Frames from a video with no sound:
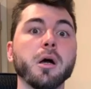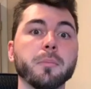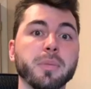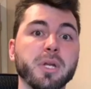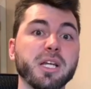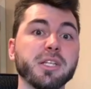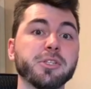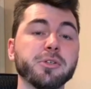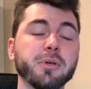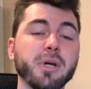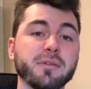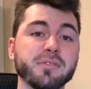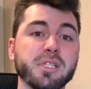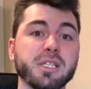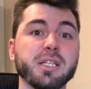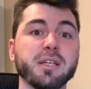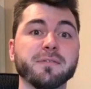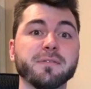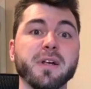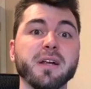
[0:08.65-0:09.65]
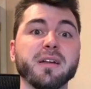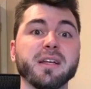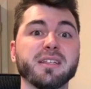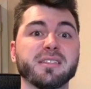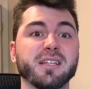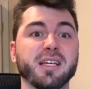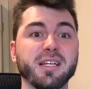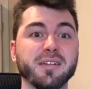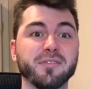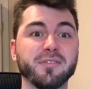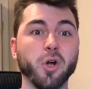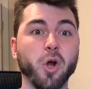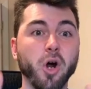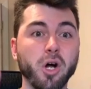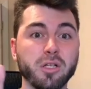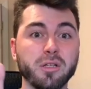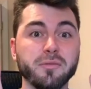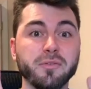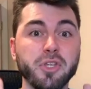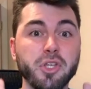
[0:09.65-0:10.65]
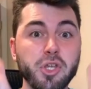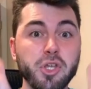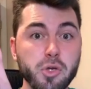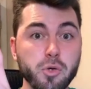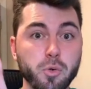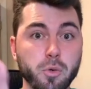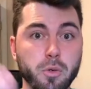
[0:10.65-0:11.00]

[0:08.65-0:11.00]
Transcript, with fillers: but I do have something very exciting for all of you.